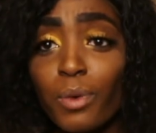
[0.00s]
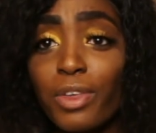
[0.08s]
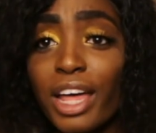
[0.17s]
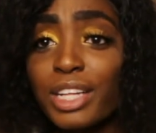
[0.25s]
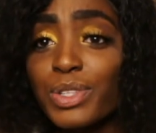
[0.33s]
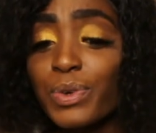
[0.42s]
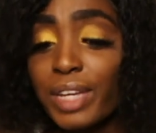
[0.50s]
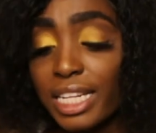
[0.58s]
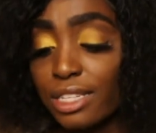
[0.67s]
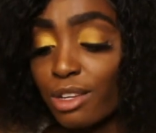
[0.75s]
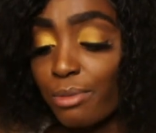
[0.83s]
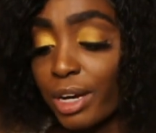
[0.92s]
without
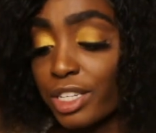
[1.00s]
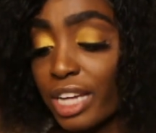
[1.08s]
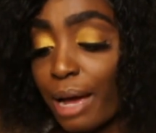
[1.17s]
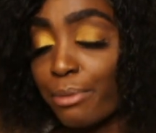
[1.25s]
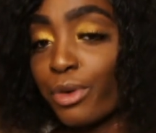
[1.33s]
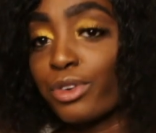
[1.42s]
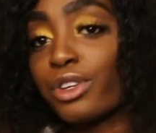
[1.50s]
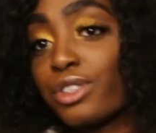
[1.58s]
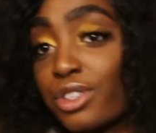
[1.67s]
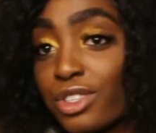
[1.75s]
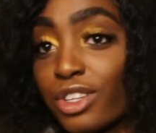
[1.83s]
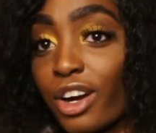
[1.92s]
talking too much, I'm gonna
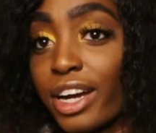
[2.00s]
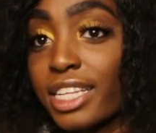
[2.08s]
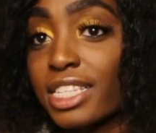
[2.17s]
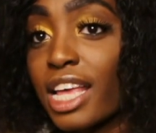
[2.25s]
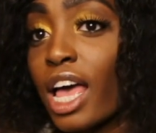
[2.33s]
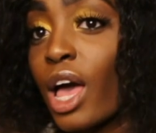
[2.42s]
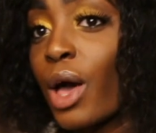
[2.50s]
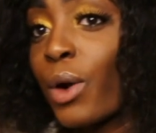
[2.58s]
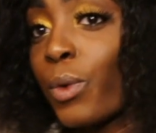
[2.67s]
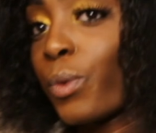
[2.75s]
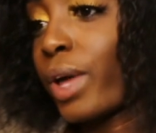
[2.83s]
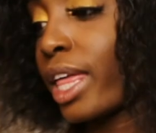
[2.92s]
start
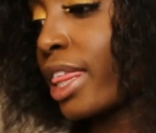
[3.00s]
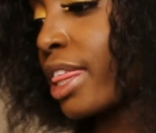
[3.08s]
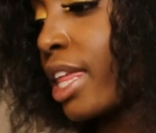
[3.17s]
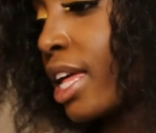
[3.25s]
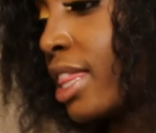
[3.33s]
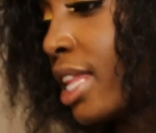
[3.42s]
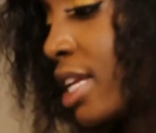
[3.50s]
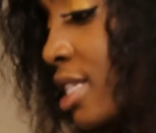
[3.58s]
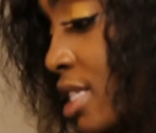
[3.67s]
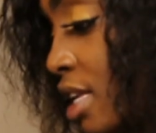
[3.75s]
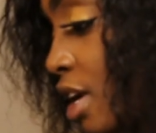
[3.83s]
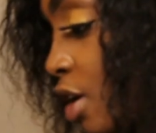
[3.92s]
with
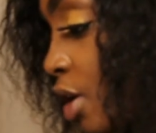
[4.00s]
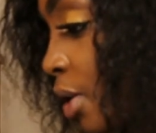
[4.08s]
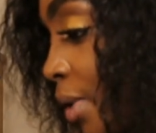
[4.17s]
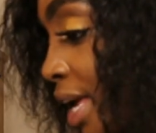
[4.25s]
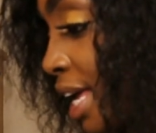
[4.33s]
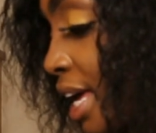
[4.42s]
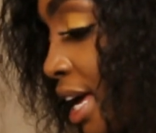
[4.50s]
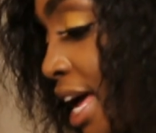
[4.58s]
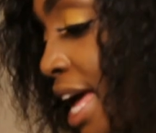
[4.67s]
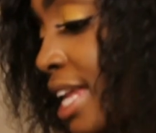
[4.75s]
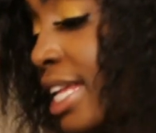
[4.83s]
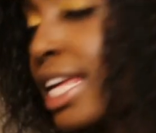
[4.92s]
this quick
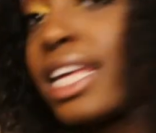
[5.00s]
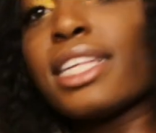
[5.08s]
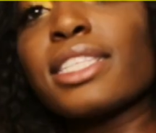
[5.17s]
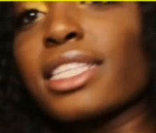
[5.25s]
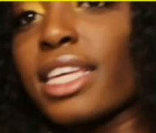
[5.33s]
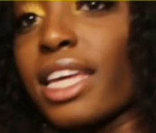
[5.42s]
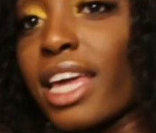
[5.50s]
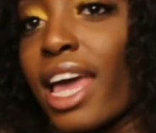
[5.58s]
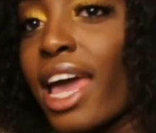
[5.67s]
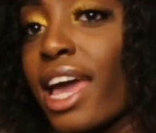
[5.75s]
and easy